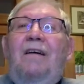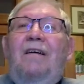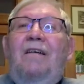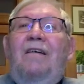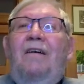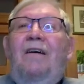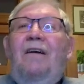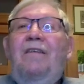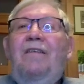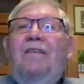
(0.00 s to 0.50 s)

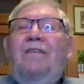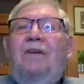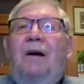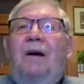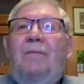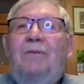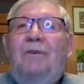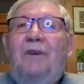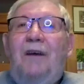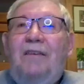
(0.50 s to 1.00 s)
on
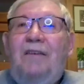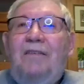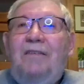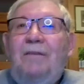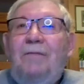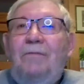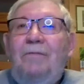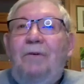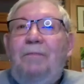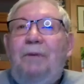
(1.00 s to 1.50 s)
crop size
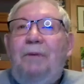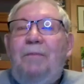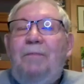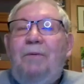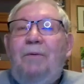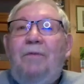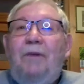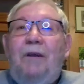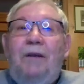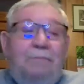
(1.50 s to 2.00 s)
than what
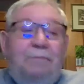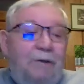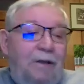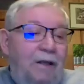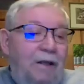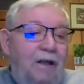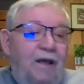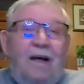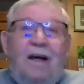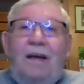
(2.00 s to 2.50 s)
people think,
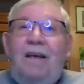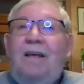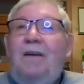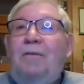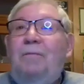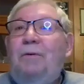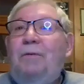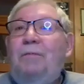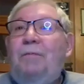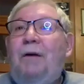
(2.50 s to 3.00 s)
but I got
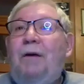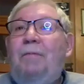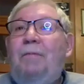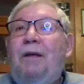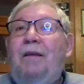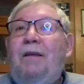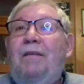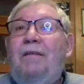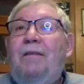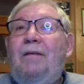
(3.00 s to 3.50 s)
to put my
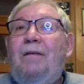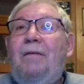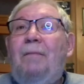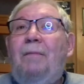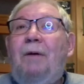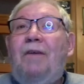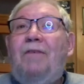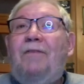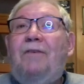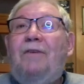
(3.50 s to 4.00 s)
pen to the
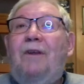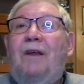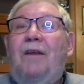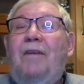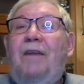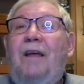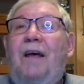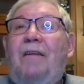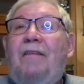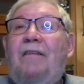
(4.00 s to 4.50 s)
pencil
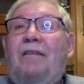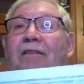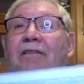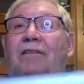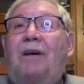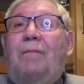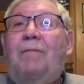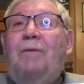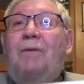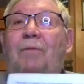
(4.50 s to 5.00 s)
on that this
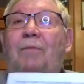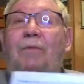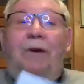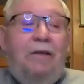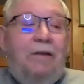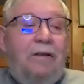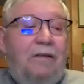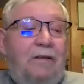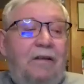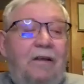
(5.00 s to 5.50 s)
coming
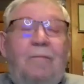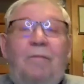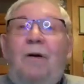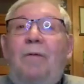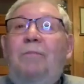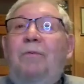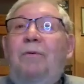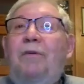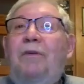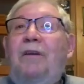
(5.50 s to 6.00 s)
week and come
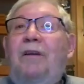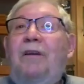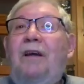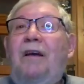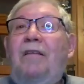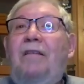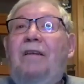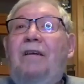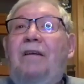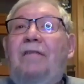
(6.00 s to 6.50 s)
up with an
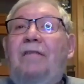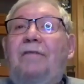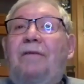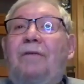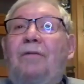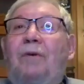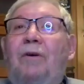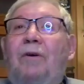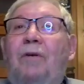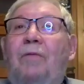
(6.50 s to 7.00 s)
idea
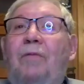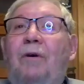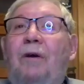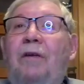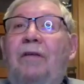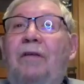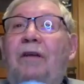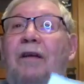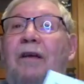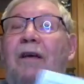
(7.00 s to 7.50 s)
for winter
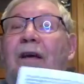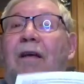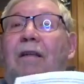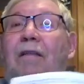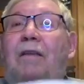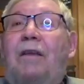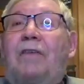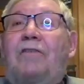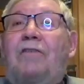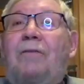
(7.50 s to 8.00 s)
wheat.
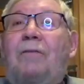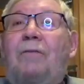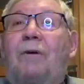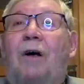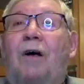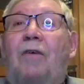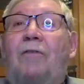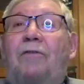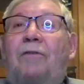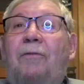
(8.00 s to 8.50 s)
This will
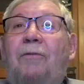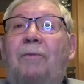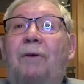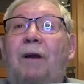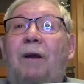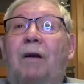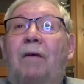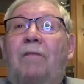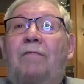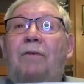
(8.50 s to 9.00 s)
also
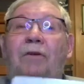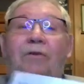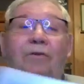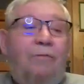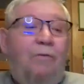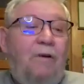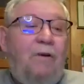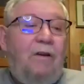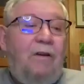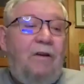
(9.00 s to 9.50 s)
be our
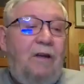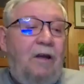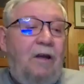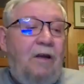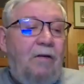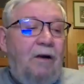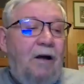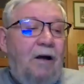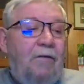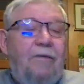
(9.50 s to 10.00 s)
first one of the
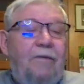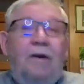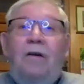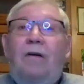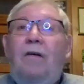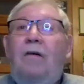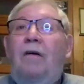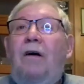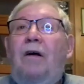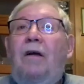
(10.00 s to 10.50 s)
year out
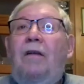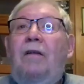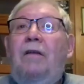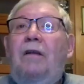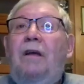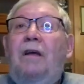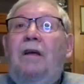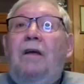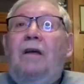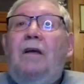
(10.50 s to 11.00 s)
there on
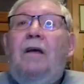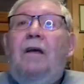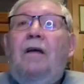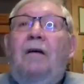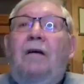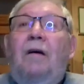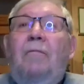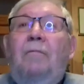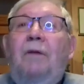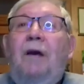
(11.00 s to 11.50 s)

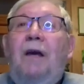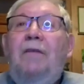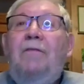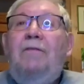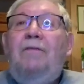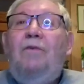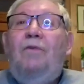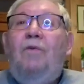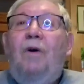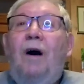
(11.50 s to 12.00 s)
May
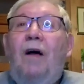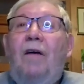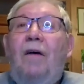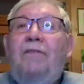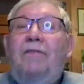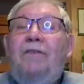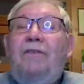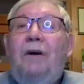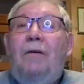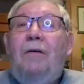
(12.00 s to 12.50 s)

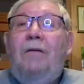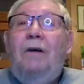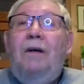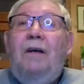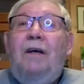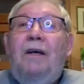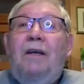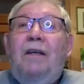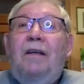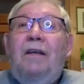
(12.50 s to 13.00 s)
12th. So
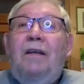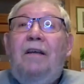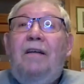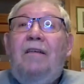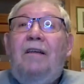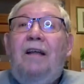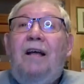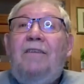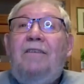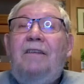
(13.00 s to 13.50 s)

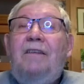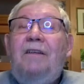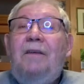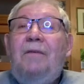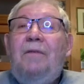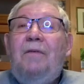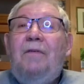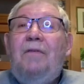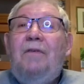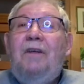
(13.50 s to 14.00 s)
lots of
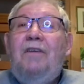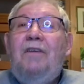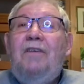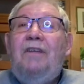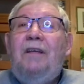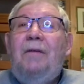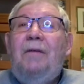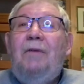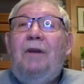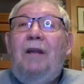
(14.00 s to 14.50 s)
different things
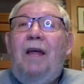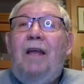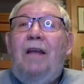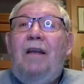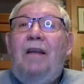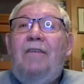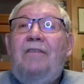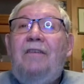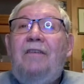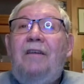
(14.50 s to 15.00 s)
coming at
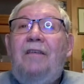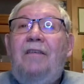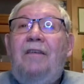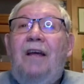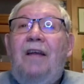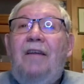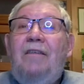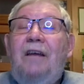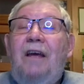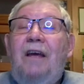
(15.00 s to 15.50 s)
us on
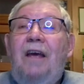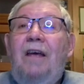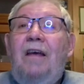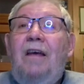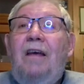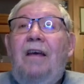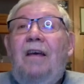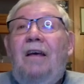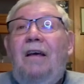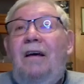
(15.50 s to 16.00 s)
that day.
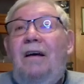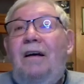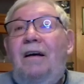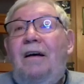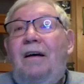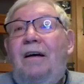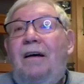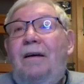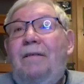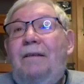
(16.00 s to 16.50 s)

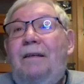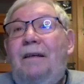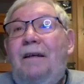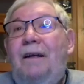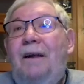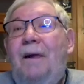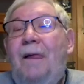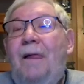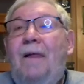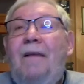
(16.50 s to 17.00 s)
Uh,
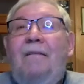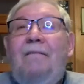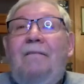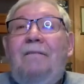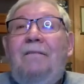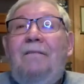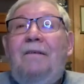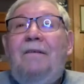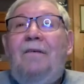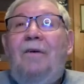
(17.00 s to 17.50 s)

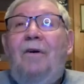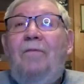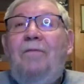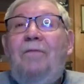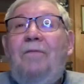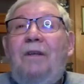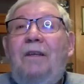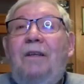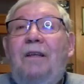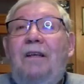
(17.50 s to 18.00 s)

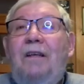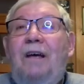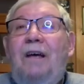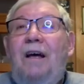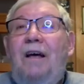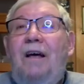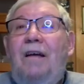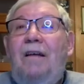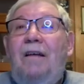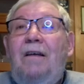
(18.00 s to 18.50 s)
Hopefully,
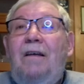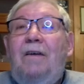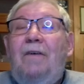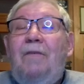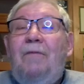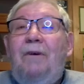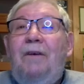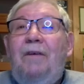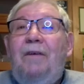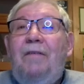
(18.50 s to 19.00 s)

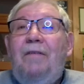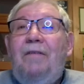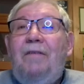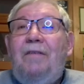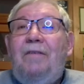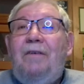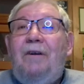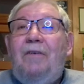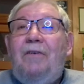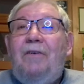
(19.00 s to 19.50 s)
we
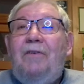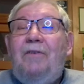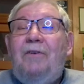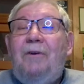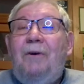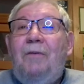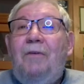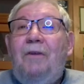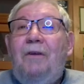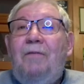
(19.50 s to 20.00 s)
start to
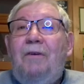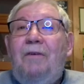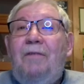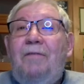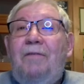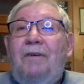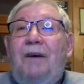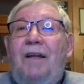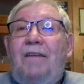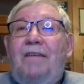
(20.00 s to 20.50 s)
show that
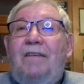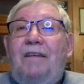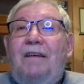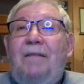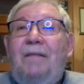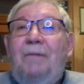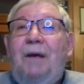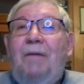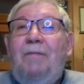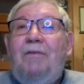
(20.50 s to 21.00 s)
we've got
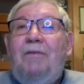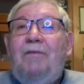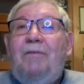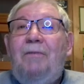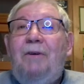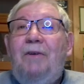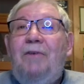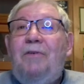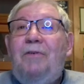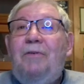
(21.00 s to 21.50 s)
maybe
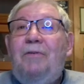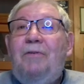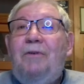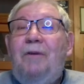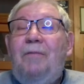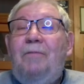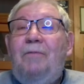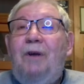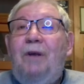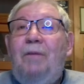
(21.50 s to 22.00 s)
some issues
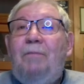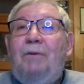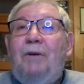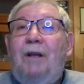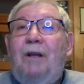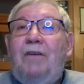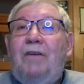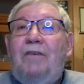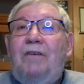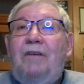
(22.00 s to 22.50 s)
on wheat
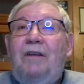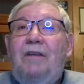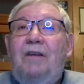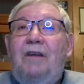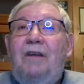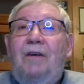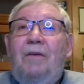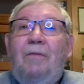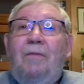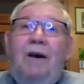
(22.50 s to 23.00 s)
production in
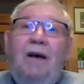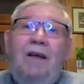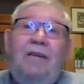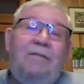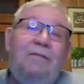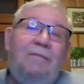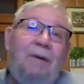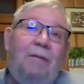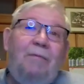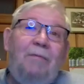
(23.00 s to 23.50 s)
the
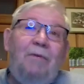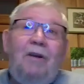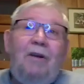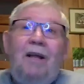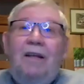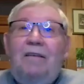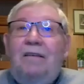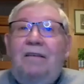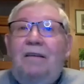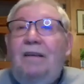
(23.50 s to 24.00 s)
U.S. Maybe we're
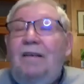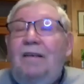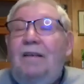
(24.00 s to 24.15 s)
not